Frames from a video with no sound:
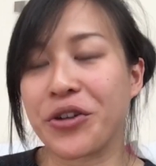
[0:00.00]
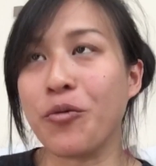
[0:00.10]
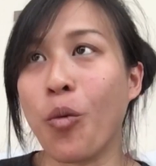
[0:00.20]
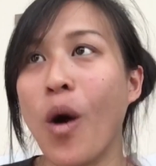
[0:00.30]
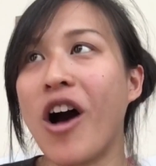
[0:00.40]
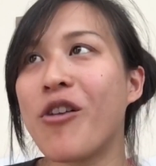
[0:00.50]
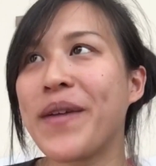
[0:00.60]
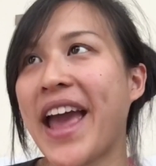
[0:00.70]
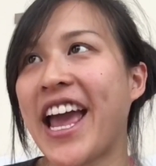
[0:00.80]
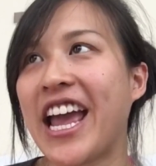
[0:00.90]

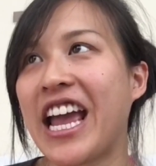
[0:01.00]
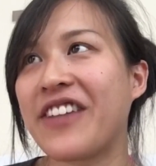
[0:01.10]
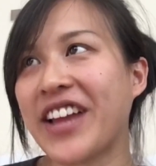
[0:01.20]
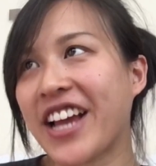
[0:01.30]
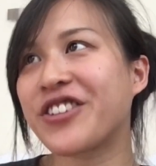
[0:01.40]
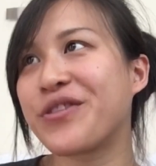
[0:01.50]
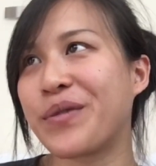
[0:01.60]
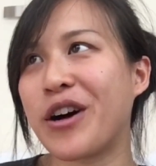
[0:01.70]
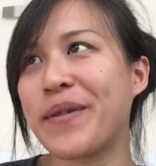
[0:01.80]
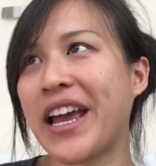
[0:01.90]
well-behaved, extra
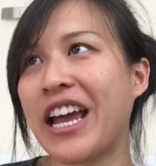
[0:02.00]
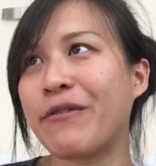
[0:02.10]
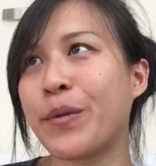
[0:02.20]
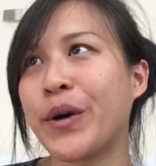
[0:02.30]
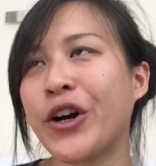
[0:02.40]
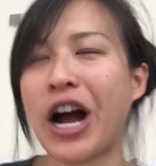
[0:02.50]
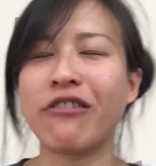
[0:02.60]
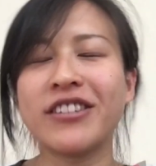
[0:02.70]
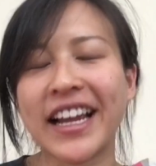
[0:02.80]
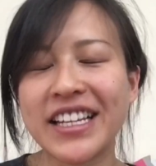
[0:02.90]
well-behaved we were, how
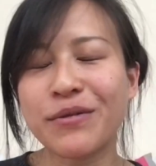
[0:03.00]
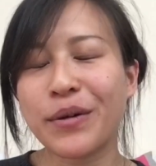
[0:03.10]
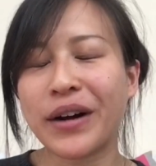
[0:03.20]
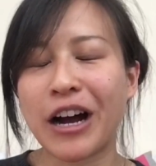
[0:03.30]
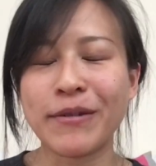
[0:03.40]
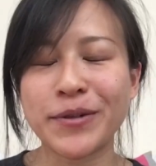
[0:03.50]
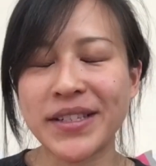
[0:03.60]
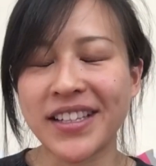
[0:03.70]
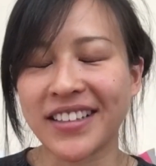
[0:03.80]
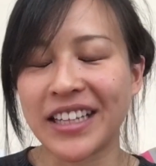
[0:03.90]
nice we were, how much we
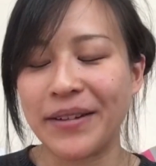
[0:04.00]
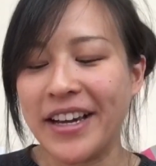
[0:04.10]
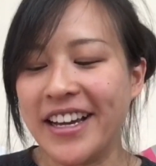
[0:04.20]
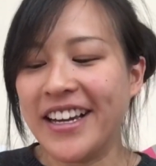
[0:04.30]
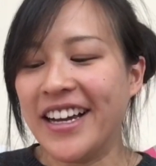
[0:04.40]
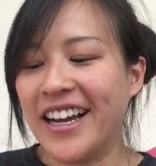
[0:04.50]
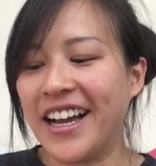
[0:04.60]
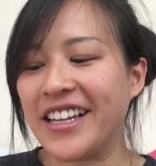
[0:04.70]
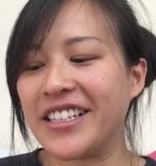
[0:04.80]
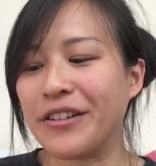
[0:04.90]
sucked up,
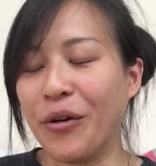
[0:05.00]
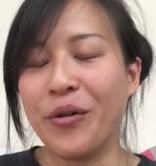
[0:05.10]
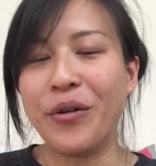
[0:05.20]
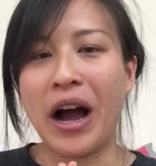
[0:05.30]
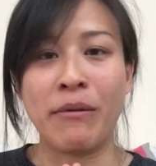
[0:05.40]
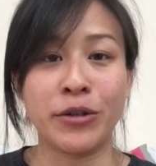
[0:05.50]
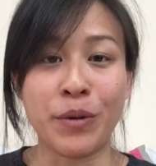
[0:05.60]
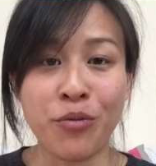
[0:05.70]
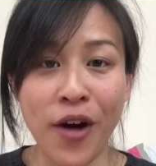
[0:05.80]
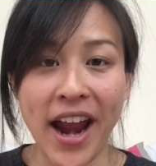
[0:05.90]
how much
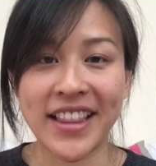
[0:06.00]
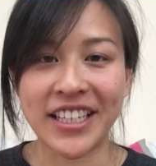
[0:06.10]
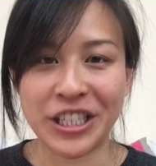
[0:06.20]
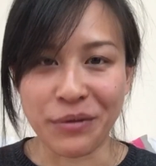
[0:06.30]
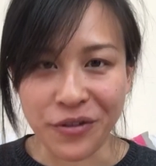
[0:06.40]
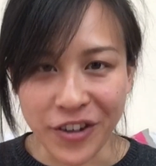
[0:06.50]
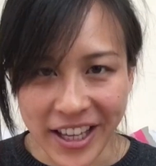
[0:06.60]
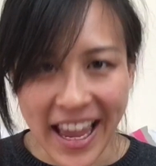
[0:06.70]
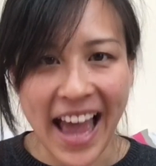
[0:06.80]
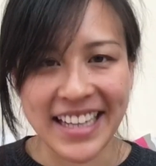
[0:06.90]
we prayed that she would
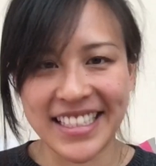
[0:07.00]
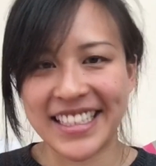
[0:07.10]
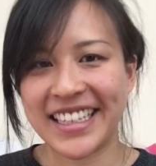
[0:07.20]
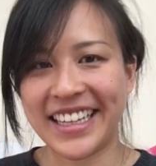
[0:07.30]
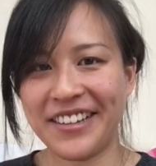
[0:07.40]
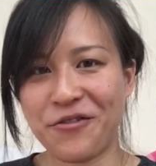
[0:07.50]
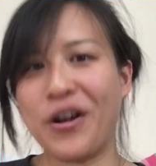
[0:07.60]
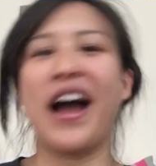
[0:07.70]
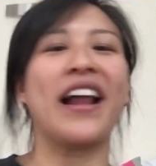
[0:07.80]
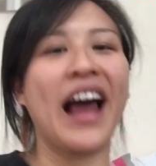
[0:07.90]
forget
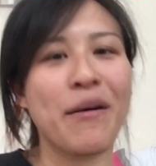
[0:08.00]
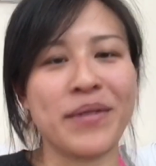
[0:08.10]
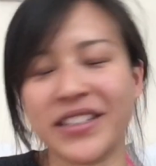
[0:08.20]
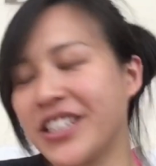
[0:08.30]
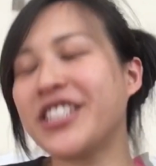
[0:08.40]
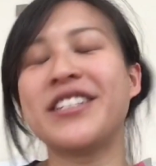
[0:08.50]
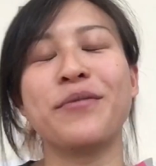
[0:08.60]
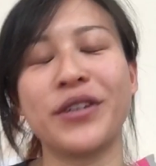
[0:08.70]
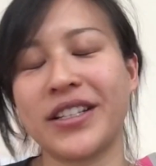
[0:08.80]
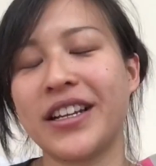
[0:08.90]
what had happened. She
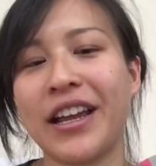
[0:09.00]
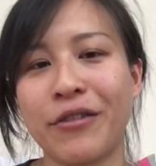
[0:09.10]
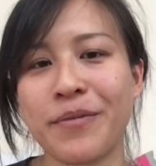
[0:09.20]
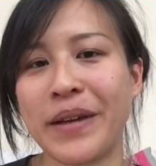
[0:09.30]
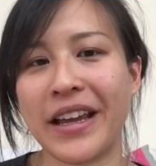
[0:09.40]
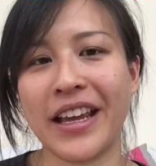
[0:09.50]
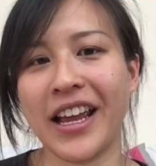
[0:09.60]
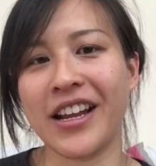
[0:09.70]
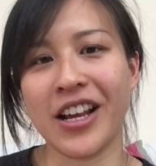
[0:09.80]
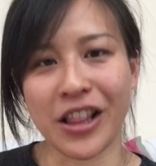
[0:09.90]
wouldn't. It would be
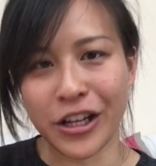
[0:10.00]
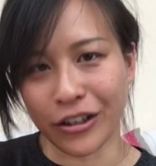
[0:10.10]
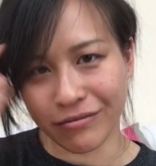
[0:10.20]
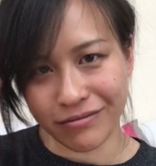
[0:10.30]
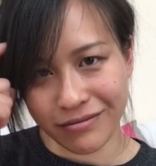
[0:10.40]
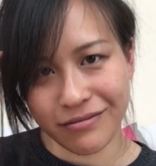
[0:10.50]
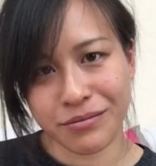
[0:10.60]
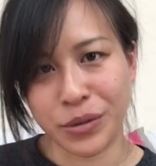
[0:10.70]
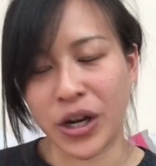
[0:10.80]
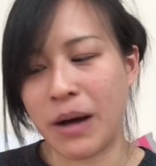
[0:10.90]
in her little
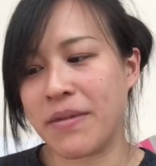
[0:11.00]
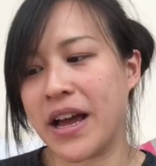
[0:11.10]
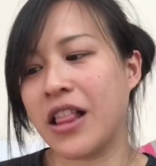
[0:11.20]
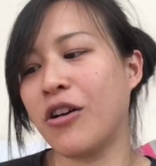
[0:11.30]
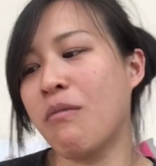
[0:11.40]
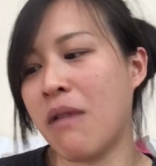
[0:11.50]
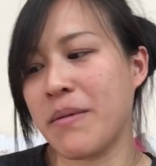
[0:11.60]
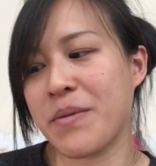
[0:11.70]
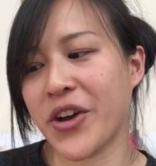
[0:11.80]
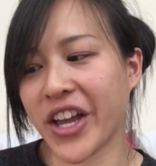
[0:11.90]
book up there, her little
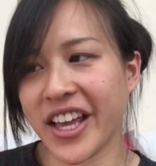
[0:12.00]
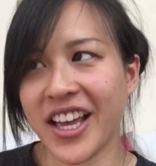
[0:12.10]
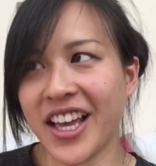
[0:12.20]
mommy book.